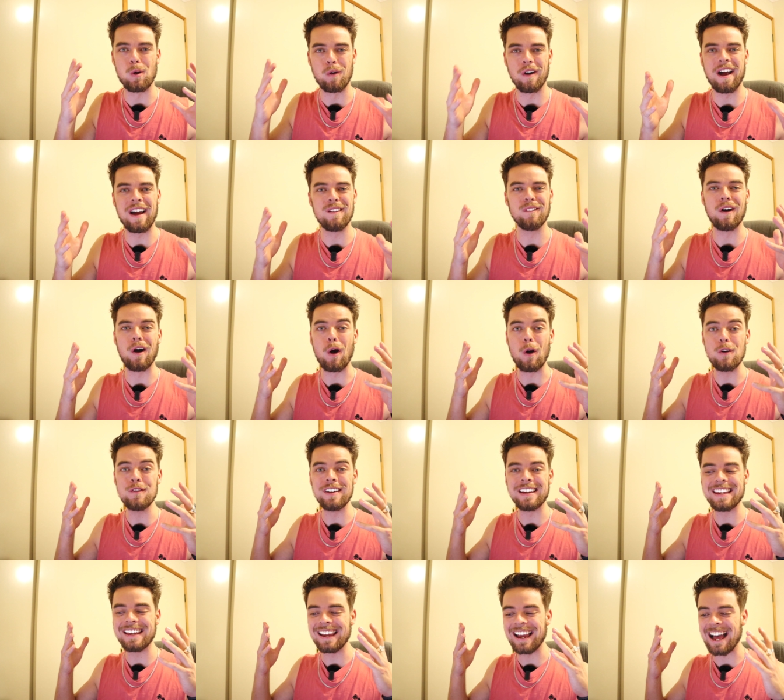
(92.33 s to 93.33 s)
All right, we're over
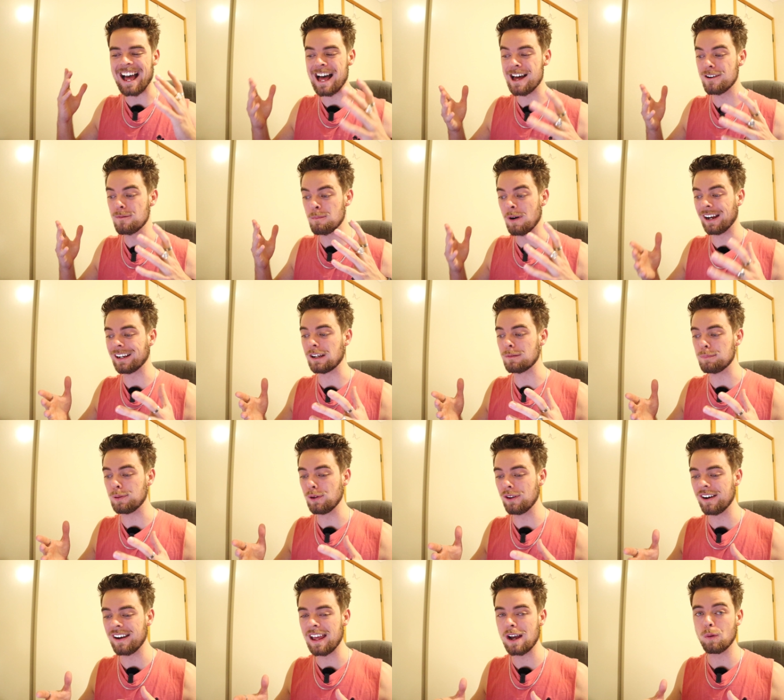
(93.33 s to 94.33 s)
here at my
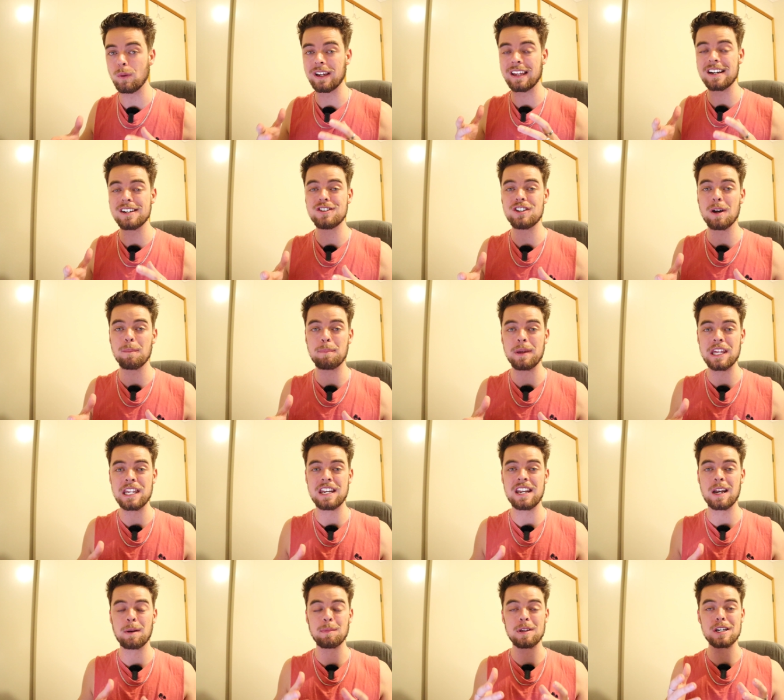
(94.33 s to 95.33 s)
computer now. We're gonna jump in
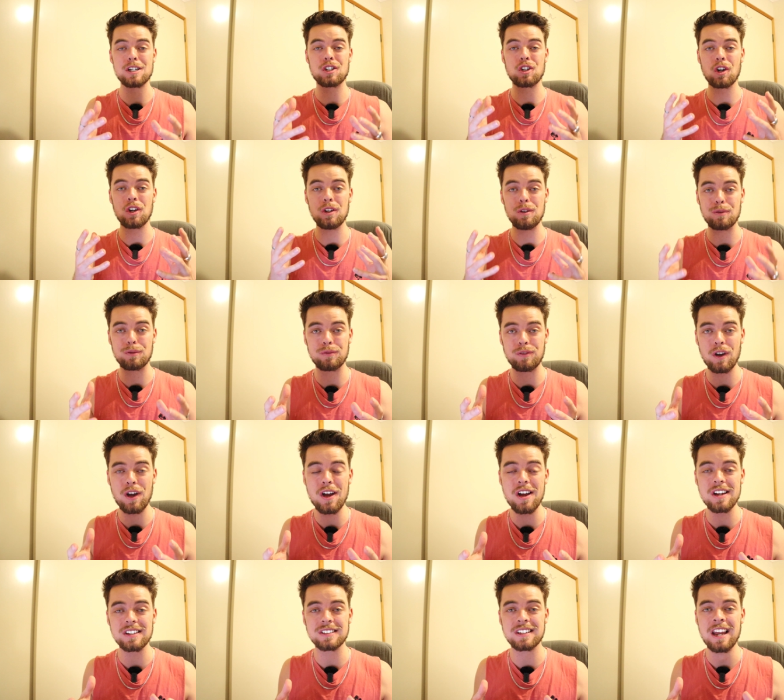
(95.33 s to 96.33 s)
and I'm gonna show you
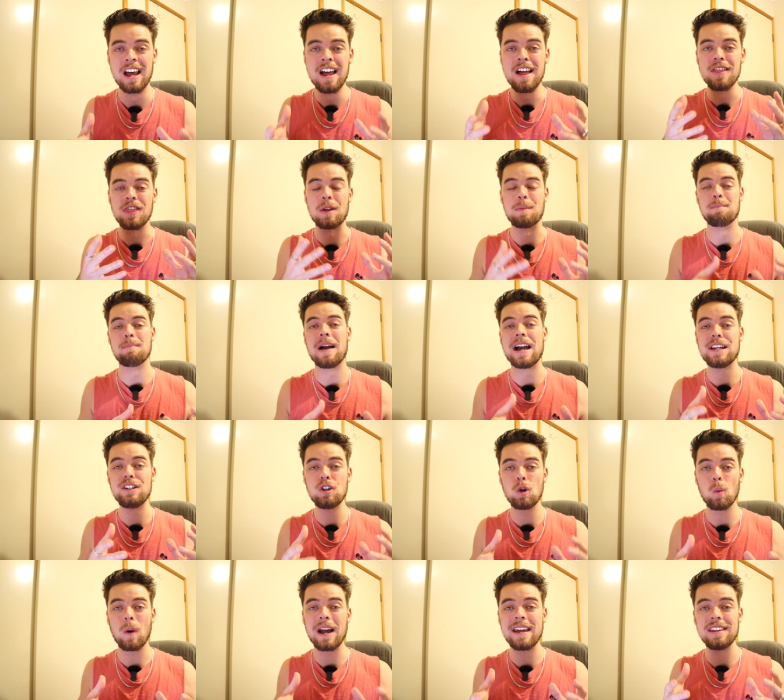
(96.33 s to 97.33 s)
first the
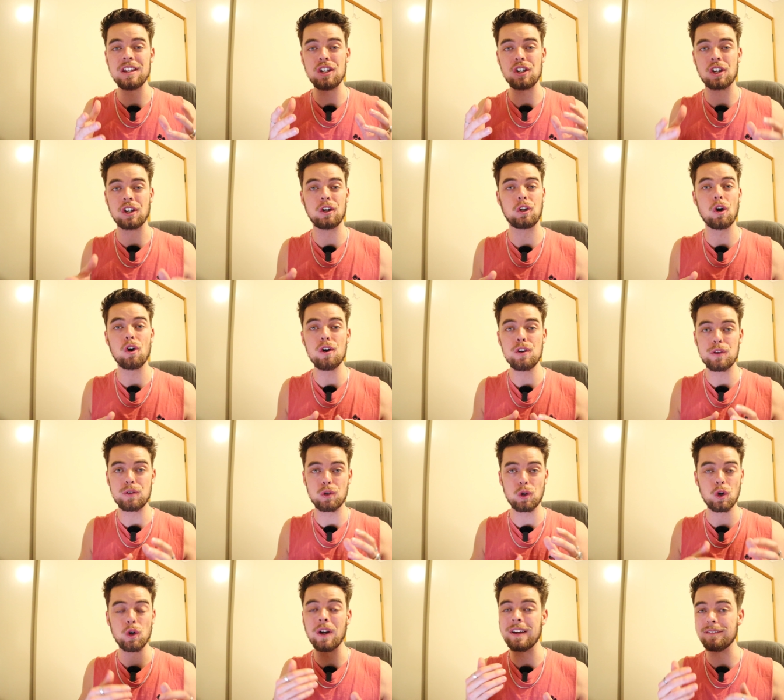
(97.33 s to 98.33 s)
manual way that you can go
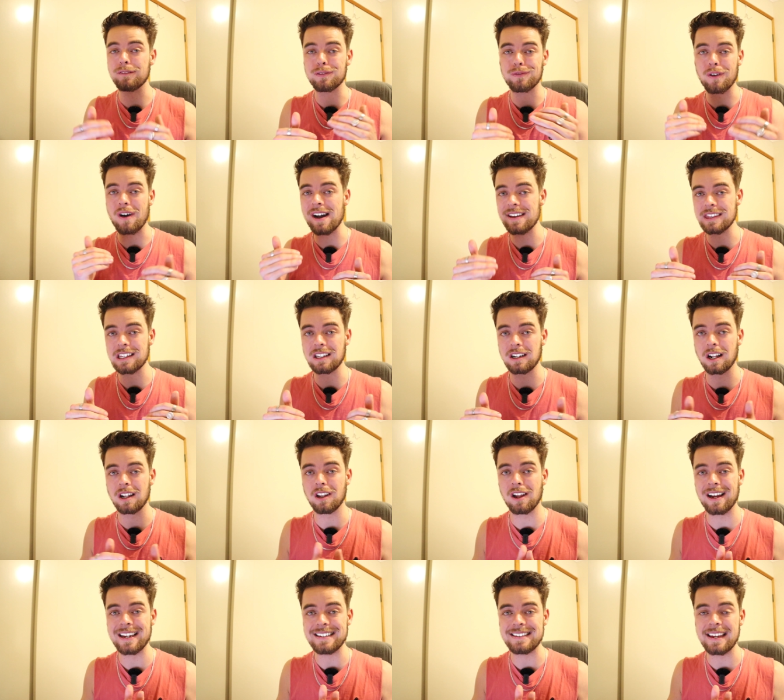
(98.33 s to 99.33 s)
through and find the
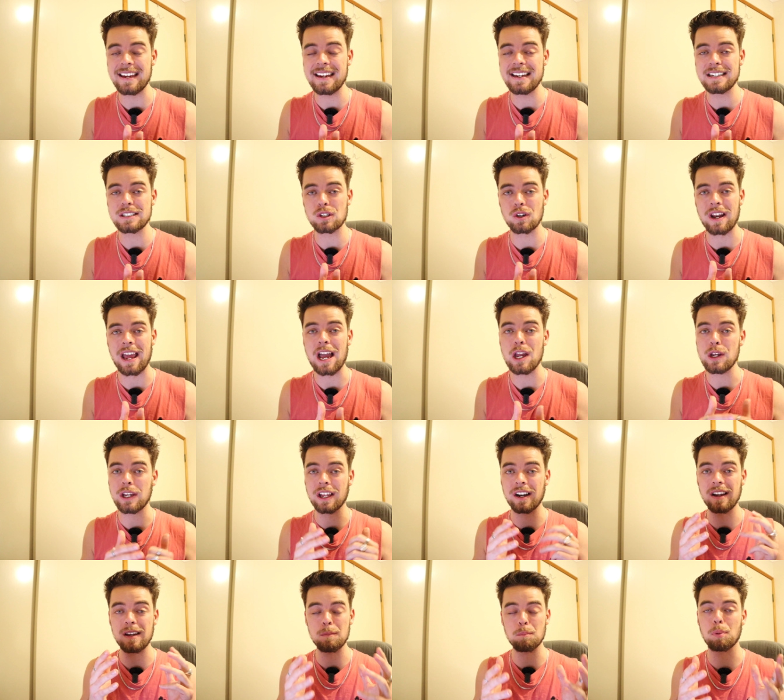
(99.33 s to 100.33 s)
little ideas on how you're
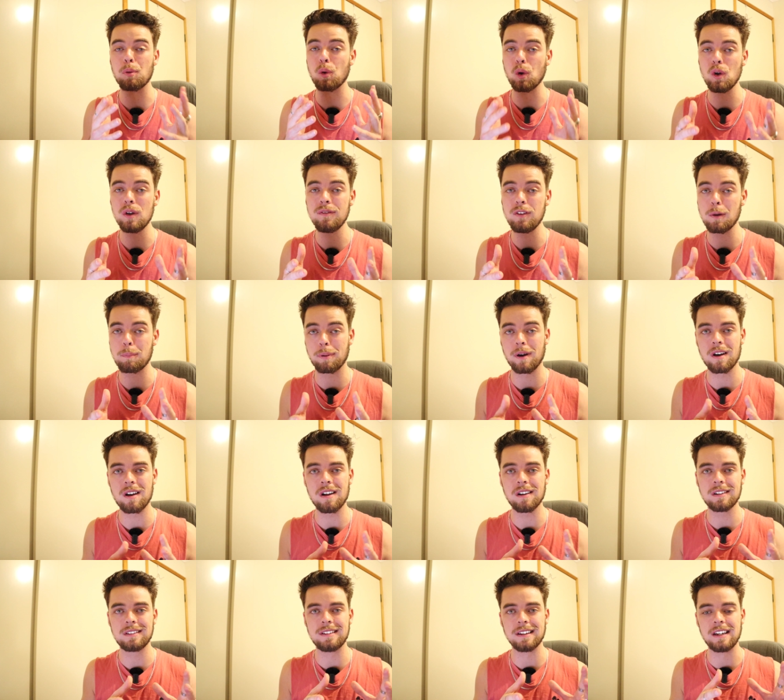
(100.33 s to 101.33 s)
gonna improve your
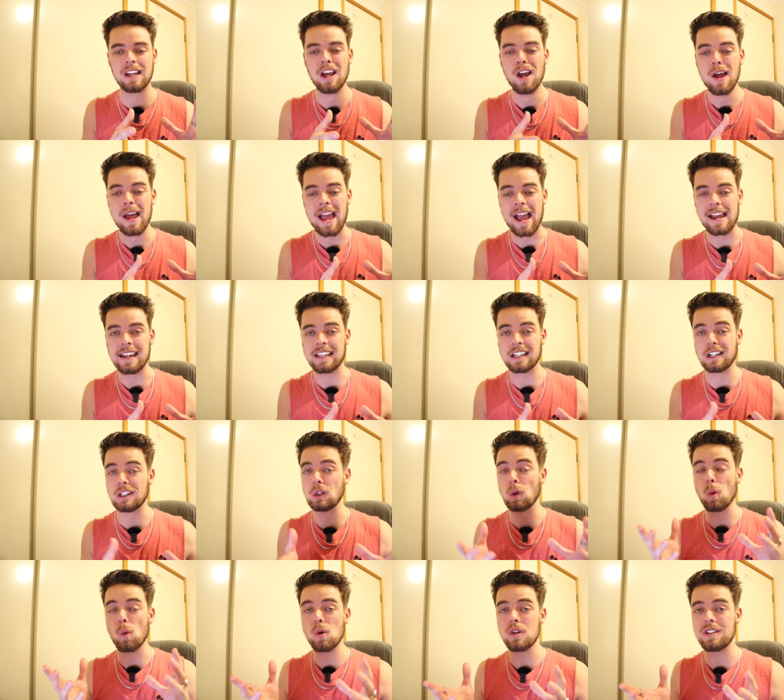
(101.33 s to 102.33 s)
product and how you're gonna
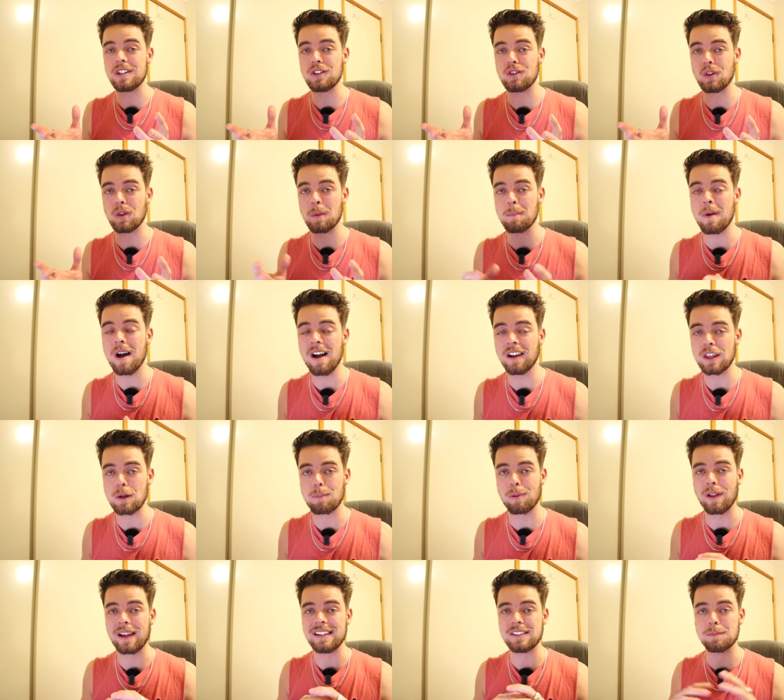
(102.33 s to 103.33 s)
launch into the
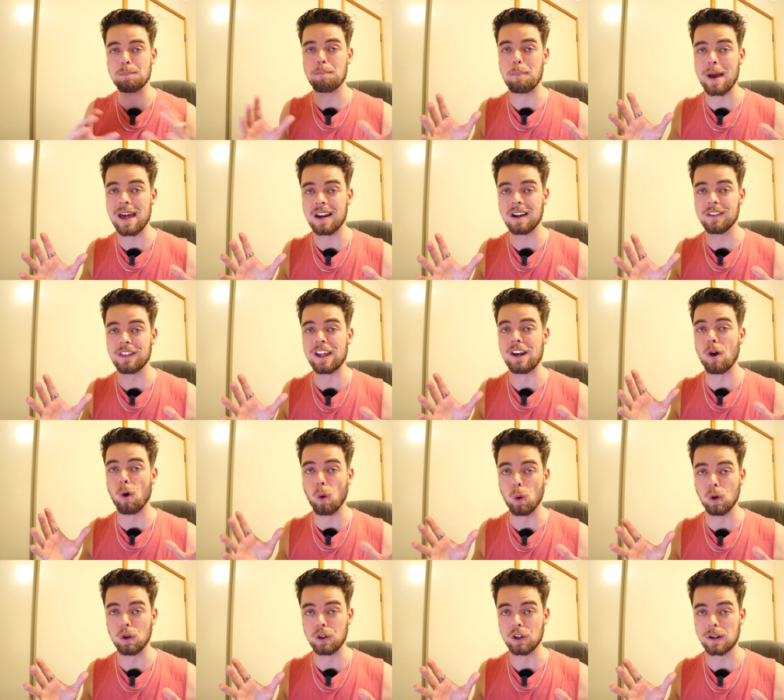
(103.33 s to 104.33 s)
marketplace better than
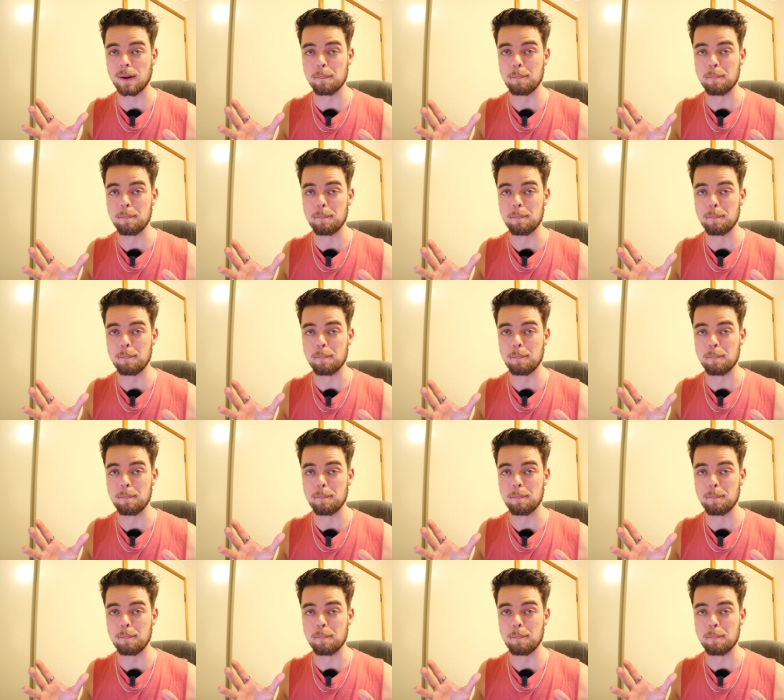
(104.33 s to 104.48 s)
all your